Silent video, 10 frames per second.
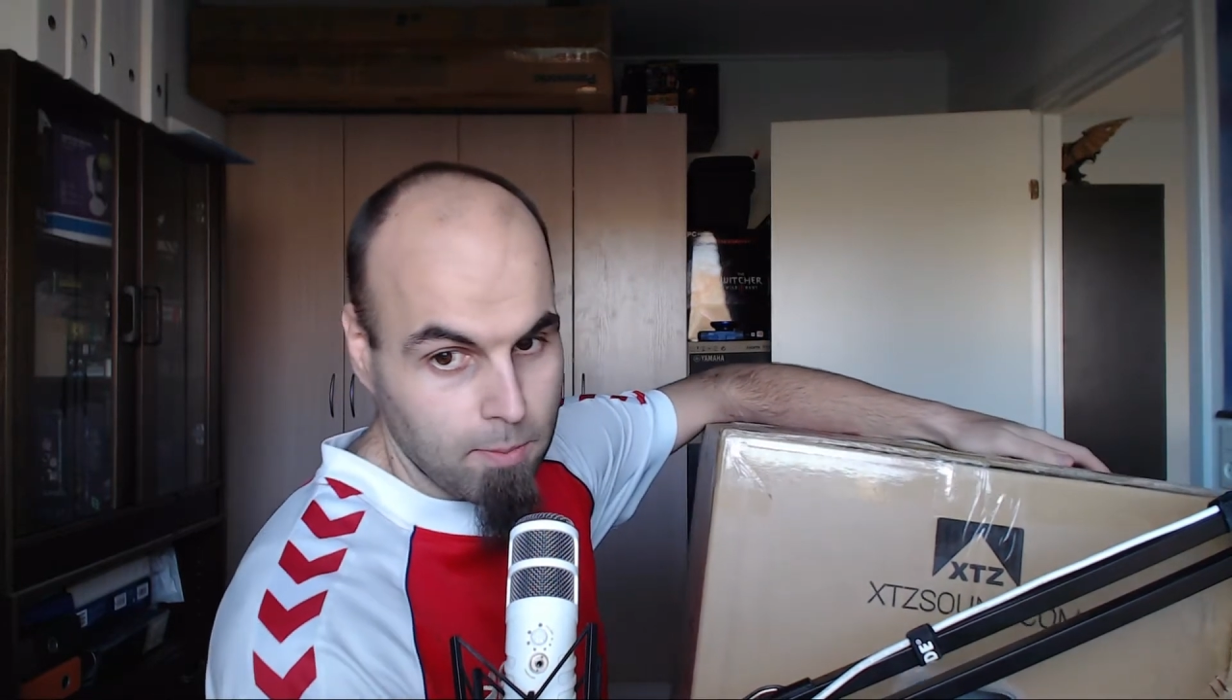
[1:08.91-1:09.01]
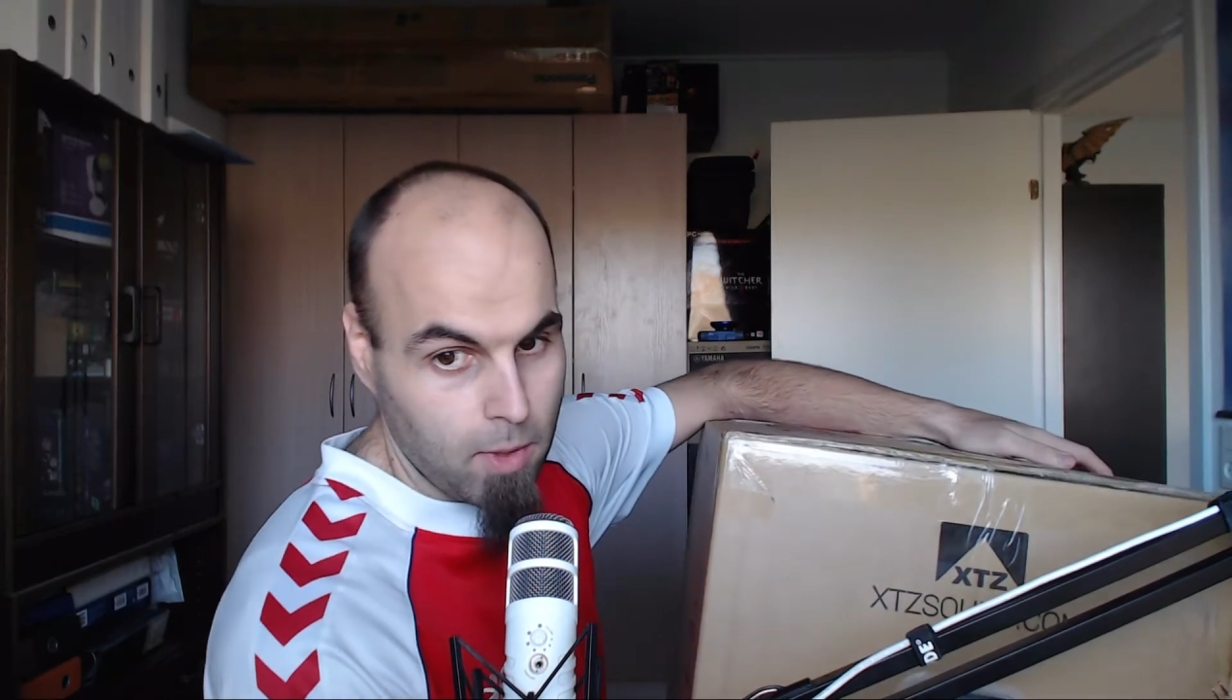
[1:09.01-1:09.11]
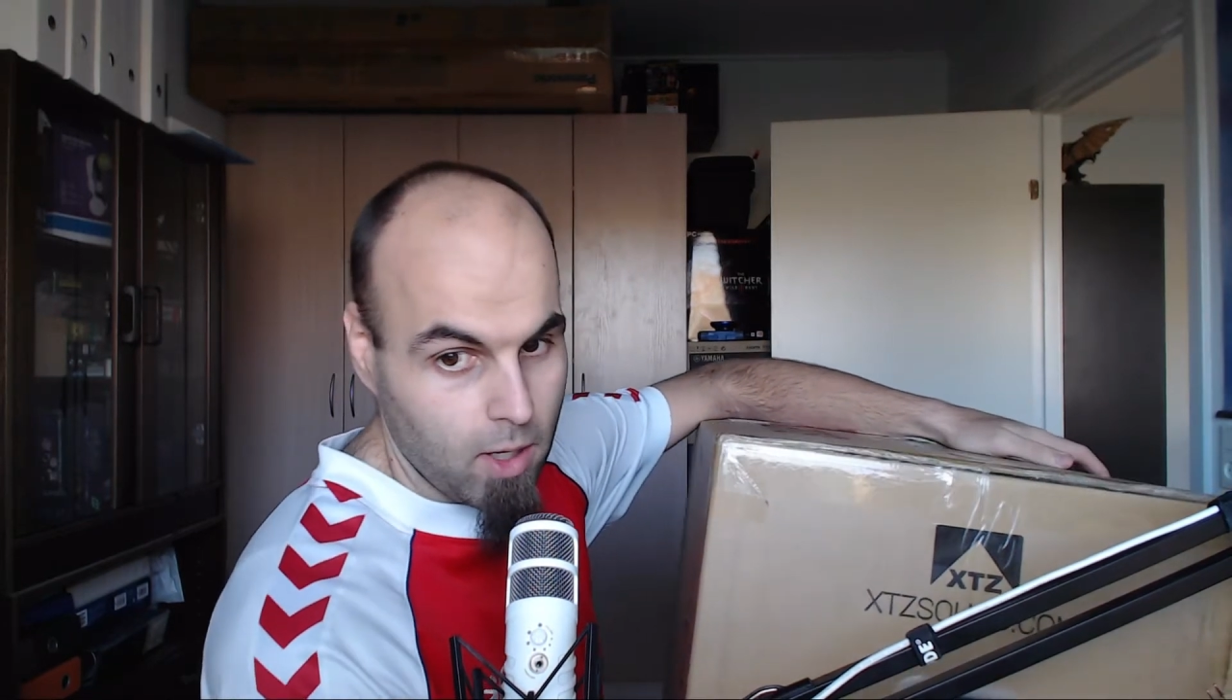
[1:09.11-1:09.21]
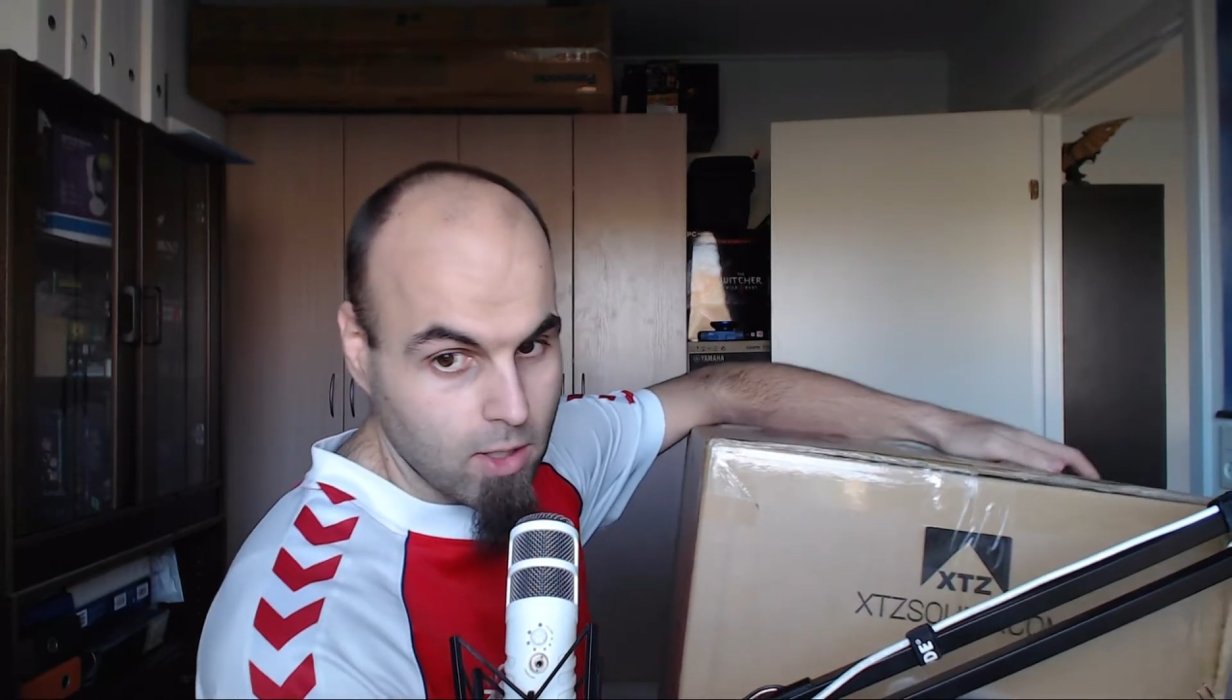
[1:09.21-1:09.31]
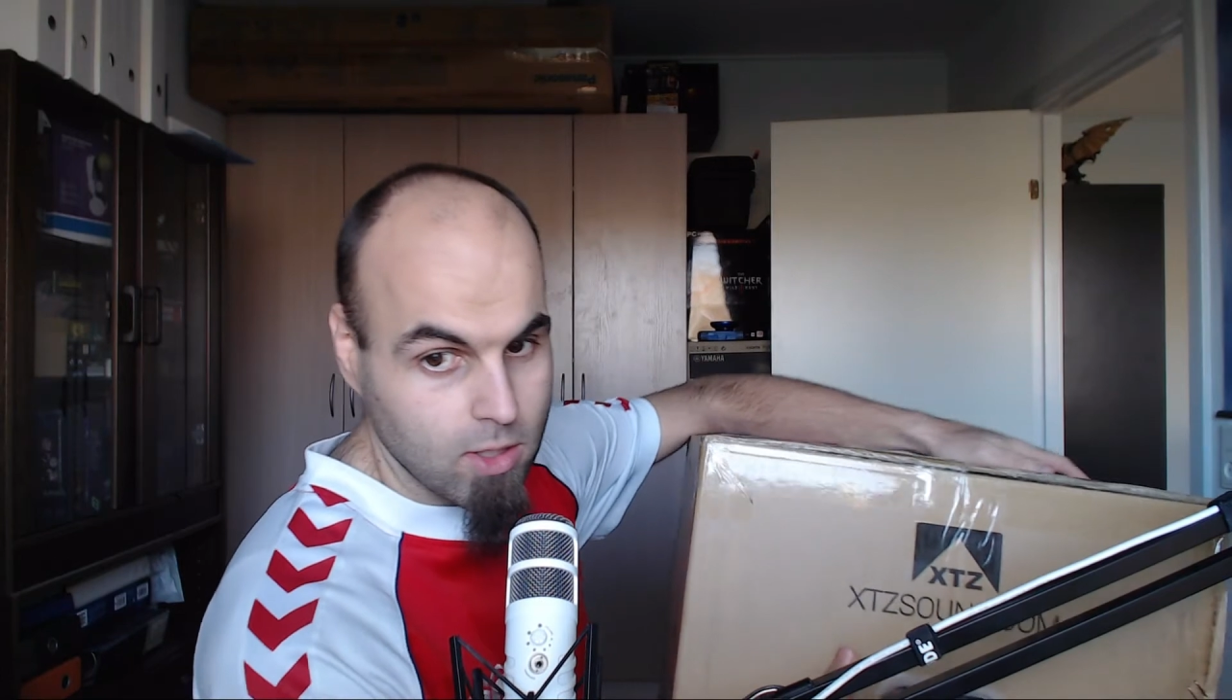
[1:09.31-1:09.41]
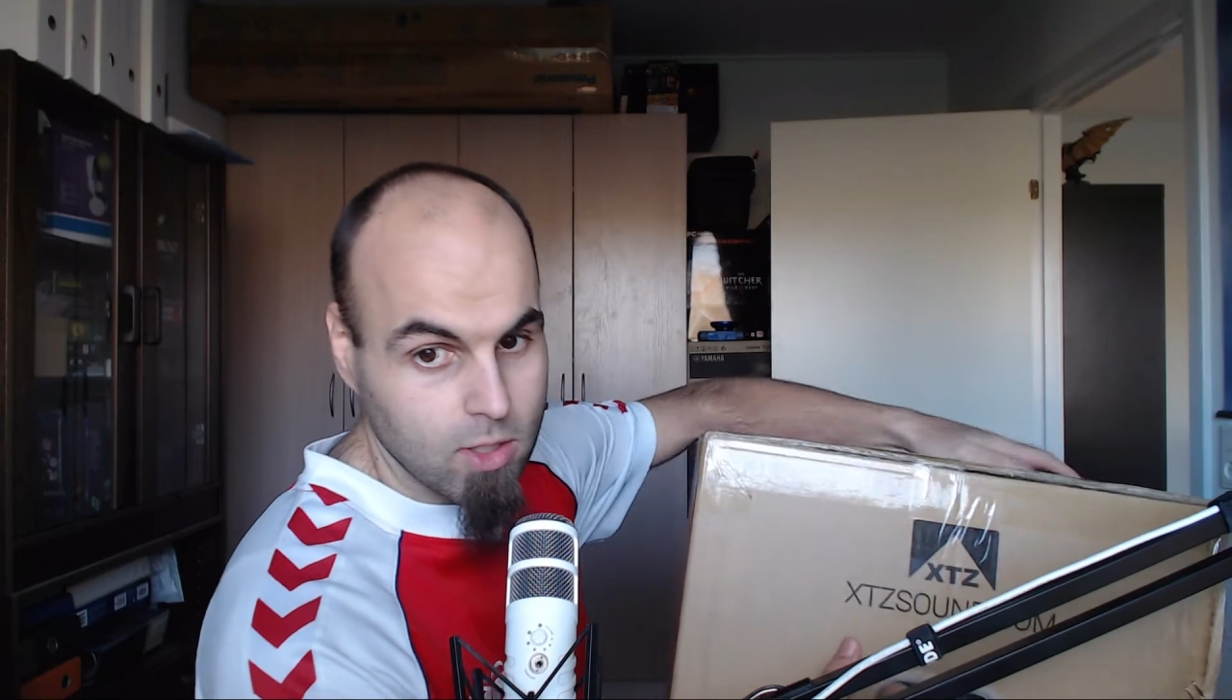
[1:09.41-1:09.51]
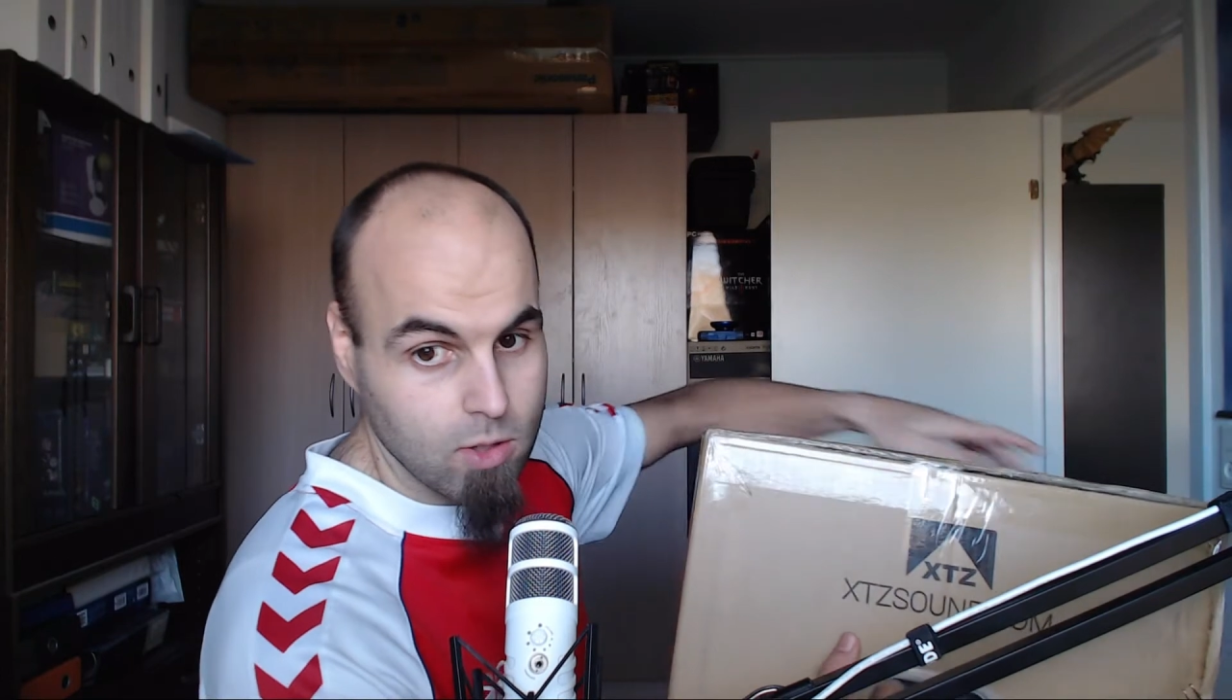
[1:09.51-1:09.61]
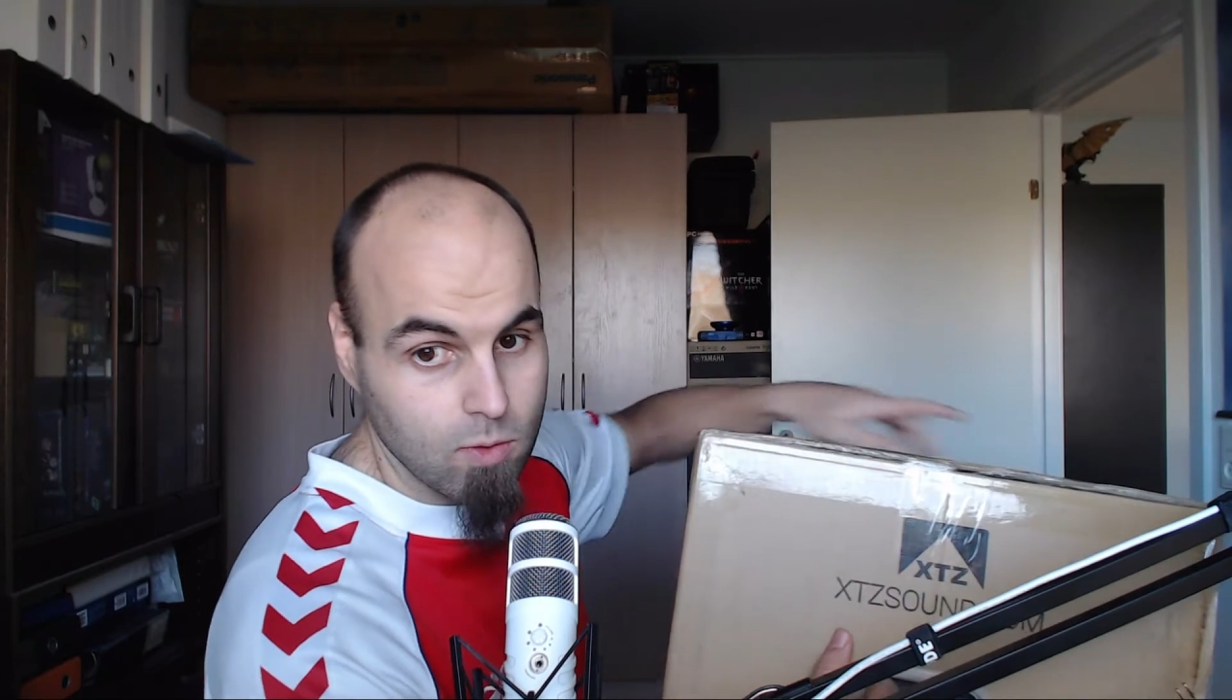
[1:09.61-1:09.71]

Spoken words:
box